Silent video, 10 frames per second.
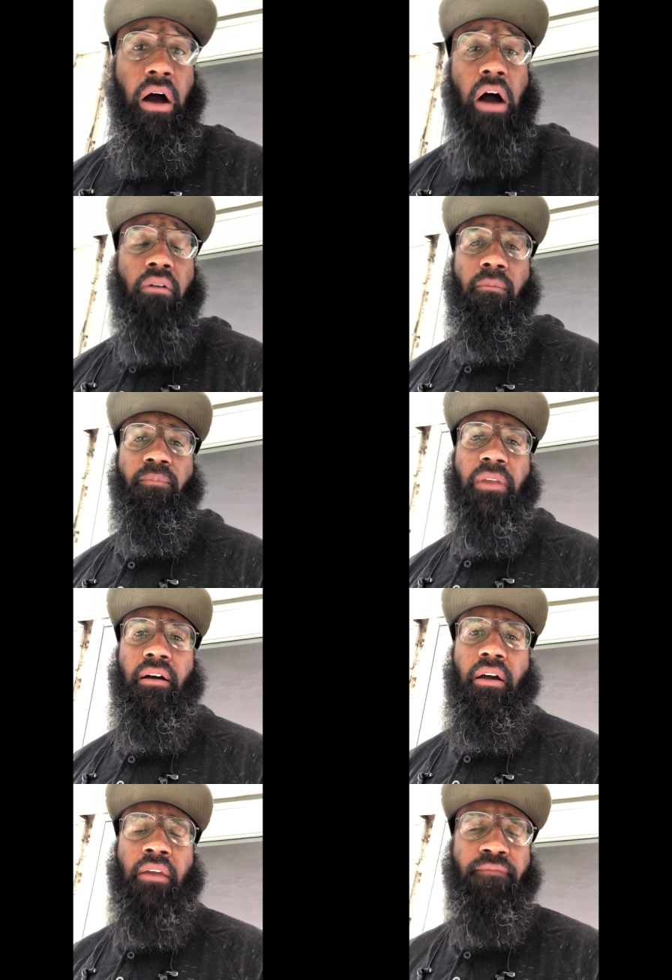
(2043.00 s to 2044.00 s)
out
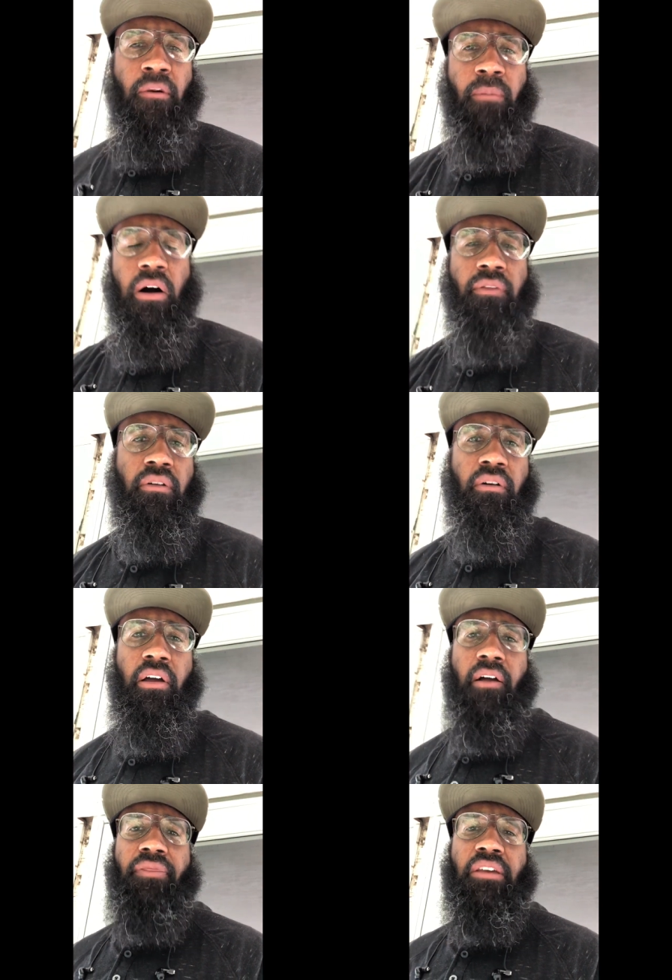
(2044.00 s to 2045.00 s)
and from under
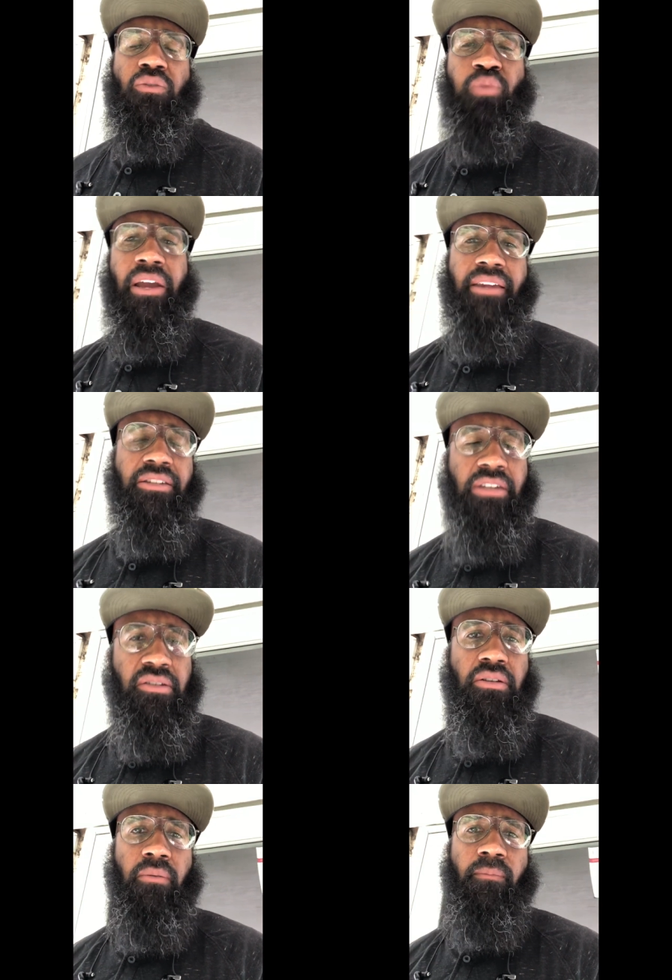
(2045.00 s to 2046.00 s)
this wicked
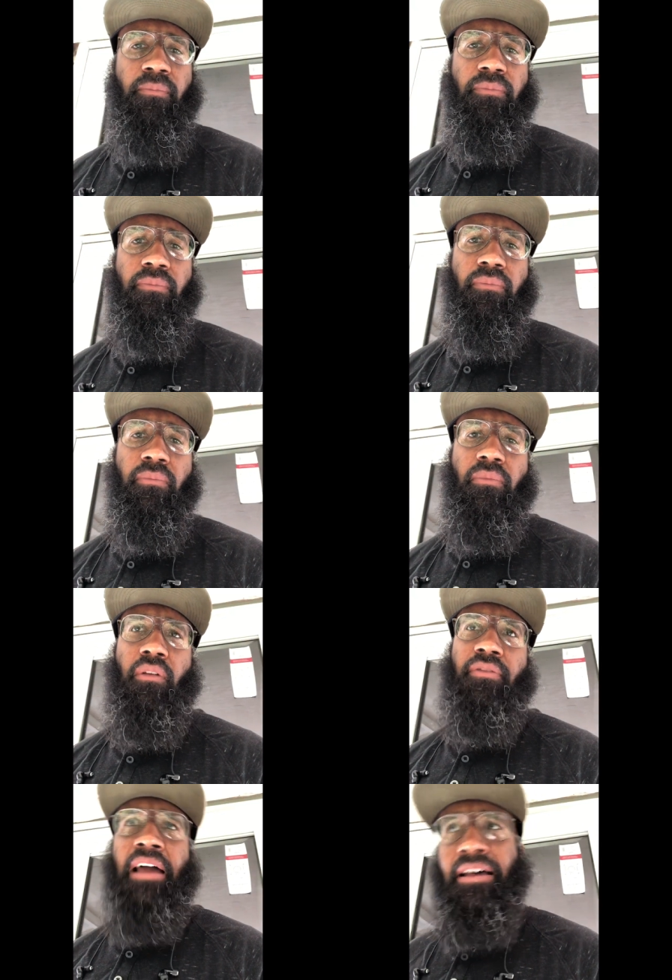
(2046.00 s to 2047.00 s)
system
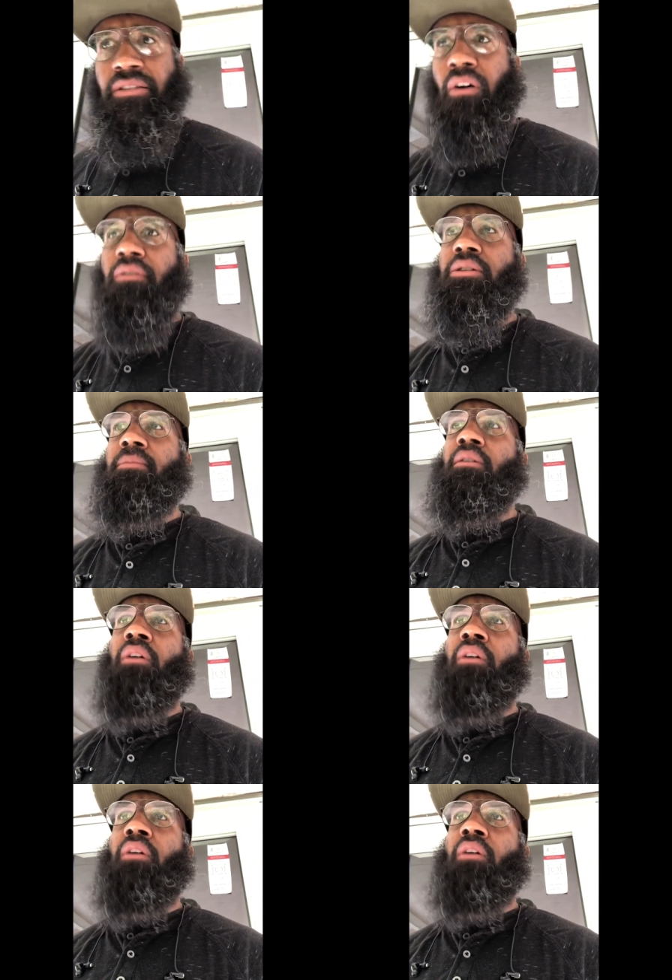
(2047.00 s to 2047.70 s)
that's the ultimate